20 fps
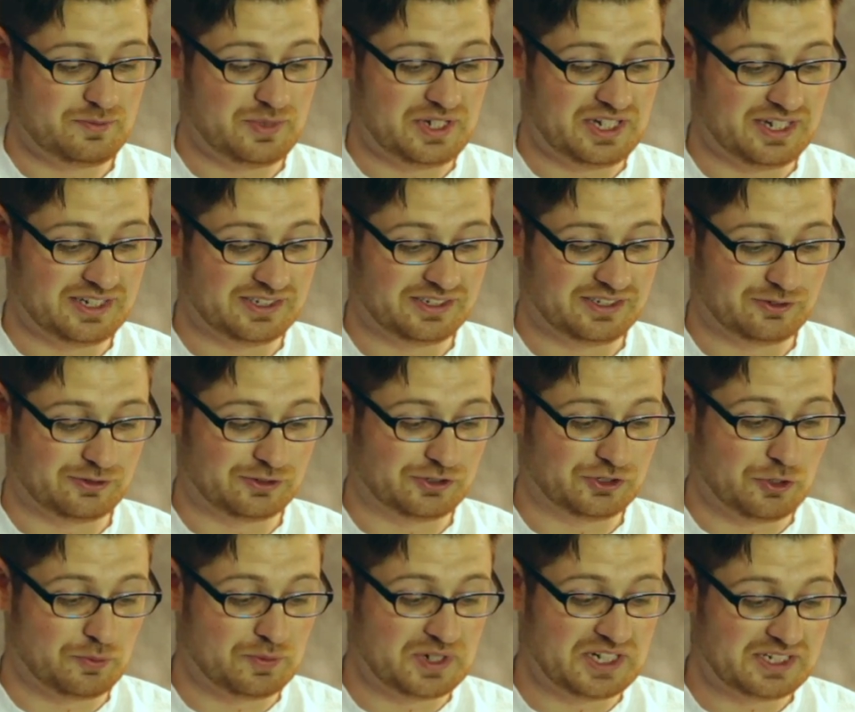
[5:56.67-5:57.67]
because there were
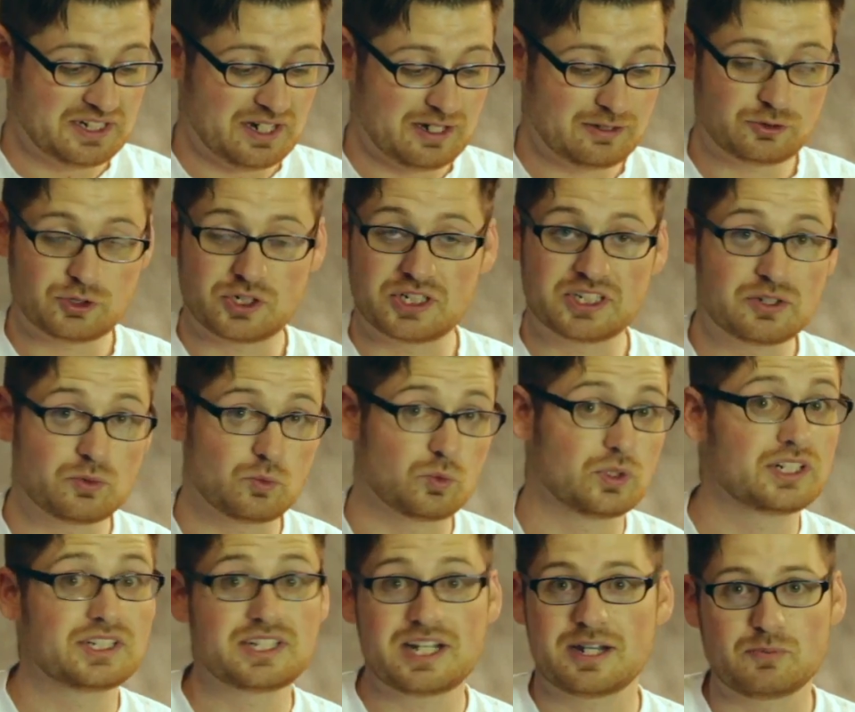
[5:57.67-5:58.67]
so many times where I
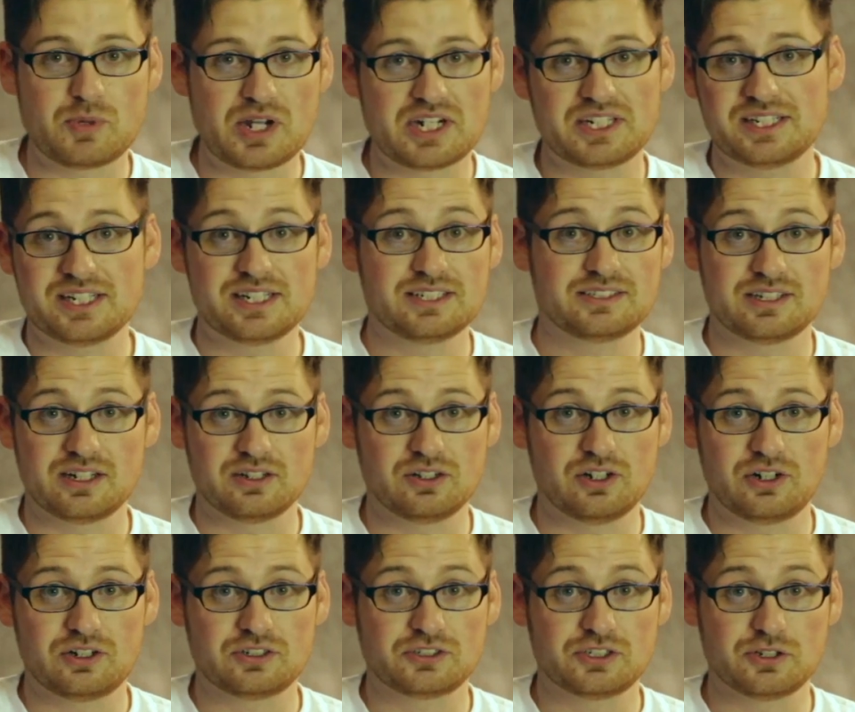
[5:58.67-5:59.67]
didn't want to take my
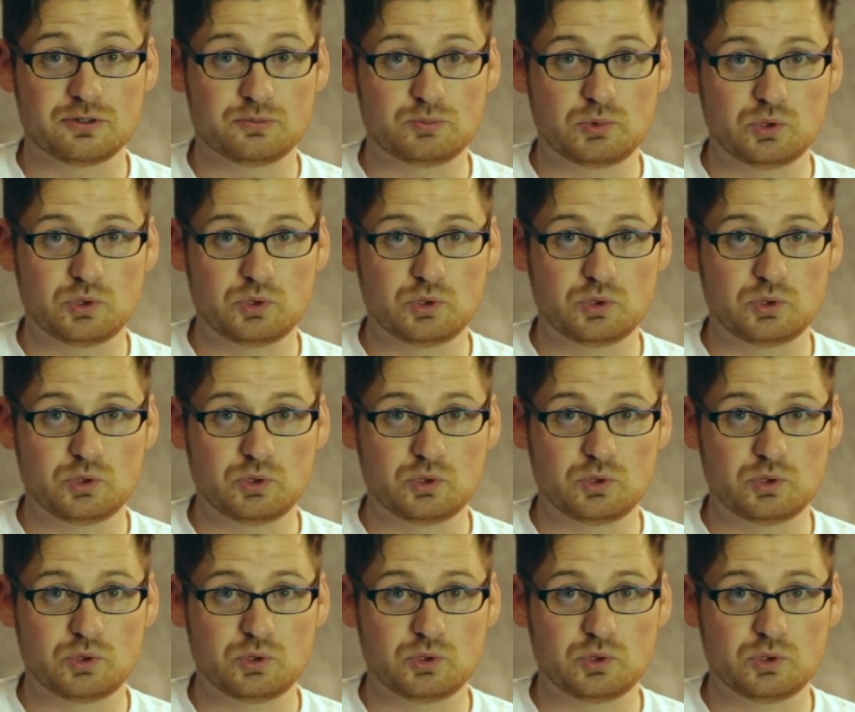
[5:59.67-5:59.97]
DSLR to the